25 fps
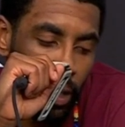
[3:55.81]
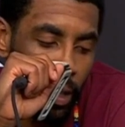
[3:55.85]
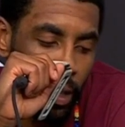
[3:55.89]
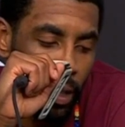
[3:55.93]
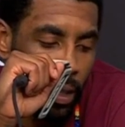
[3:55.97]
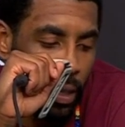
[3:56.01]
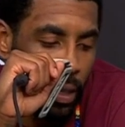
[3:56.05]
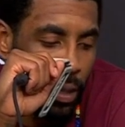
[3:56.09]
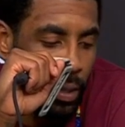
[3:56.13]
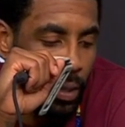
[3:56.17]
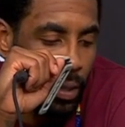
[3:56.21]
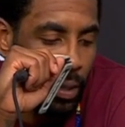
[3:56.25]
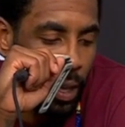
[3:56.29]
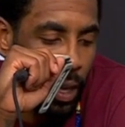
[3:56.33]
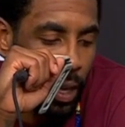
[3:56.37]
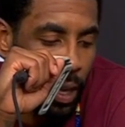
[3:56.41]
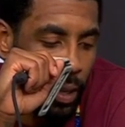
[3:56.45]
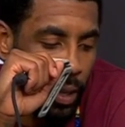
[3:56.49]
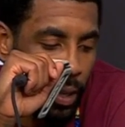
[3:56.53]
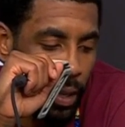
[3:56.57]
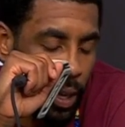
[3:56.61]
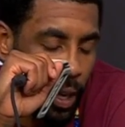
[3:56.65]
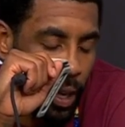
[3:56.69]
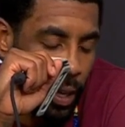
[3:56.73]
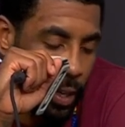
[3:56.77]

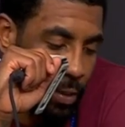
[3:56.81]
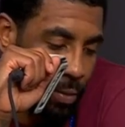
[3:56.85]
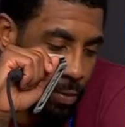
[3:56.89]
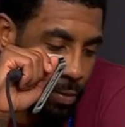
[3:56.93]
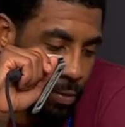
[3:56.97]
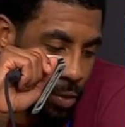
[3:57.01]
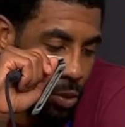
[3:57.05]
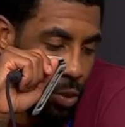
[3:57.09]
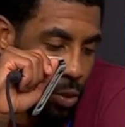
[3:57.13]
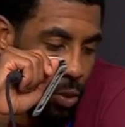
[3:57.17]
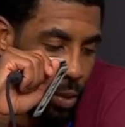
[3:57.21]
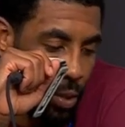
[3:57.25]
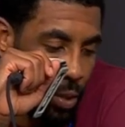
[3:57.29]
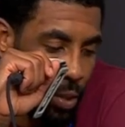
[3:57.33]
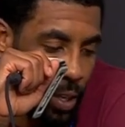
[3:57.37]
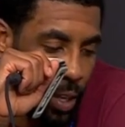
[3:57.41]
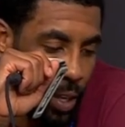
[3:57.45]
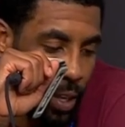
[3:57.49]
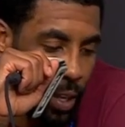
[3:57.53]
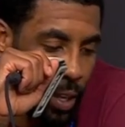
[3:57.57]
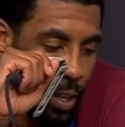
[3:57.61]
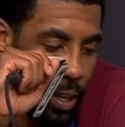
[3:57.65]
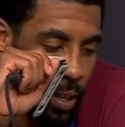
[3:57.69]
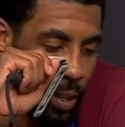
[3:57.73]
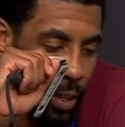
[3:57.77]
uh, I, I, can for sure
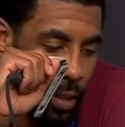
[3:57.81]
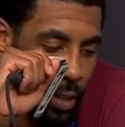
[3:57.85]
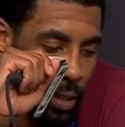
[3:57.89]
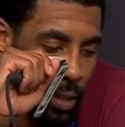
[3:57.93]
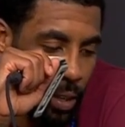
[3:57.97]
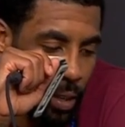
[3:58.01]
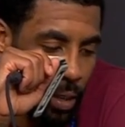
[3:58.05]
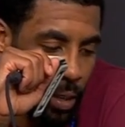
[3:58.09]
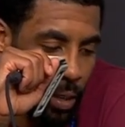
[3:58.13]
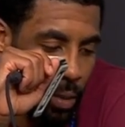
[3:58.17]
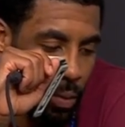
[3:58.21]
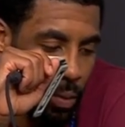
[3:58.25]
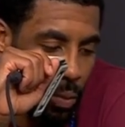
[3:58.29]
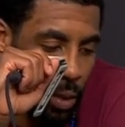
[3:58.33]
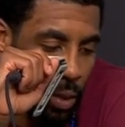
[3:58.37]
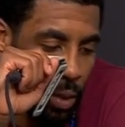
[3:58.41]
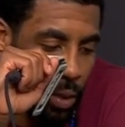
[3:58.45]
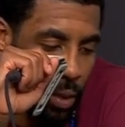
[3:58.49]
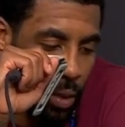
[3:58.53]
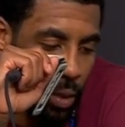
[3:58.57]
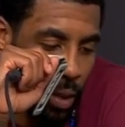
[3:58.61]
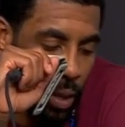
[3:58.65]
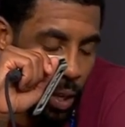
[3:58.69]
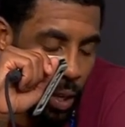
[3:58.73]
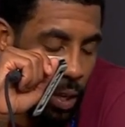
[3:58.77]
say that uh,
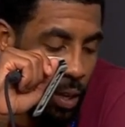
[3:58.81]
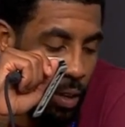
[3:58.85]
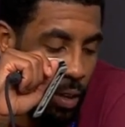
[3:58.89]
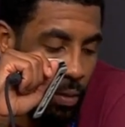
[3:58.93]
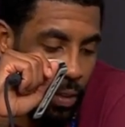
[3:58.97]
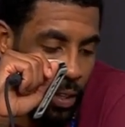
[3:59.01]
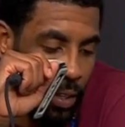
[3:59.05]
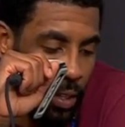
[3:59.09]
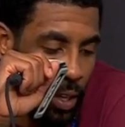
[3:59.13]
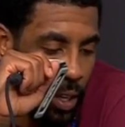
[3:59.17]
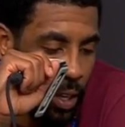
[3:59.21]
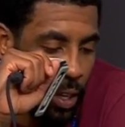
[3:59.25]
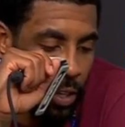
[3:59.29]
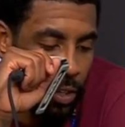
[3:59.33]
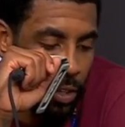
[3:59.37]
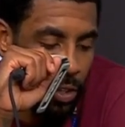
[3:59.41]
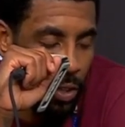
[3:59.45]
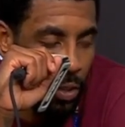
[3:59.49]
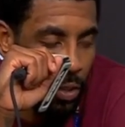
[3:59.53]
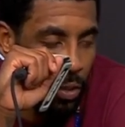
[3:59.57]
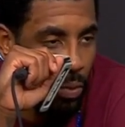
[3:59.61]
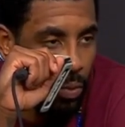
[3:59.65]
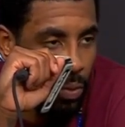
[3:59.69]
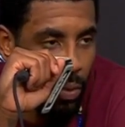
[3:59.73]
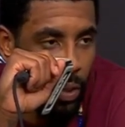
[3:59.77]
when any of us get
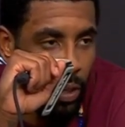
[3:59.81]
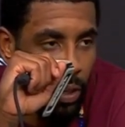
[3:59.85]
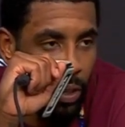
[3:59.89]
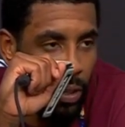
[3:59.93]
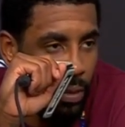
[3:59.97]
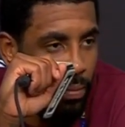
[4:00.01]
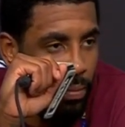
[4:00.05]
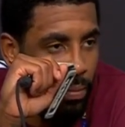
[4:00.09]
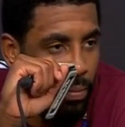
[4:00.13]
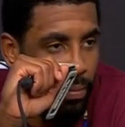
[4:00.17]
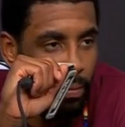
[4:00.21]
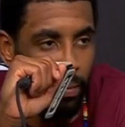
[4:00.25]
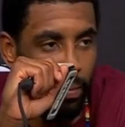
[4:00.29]
injured, we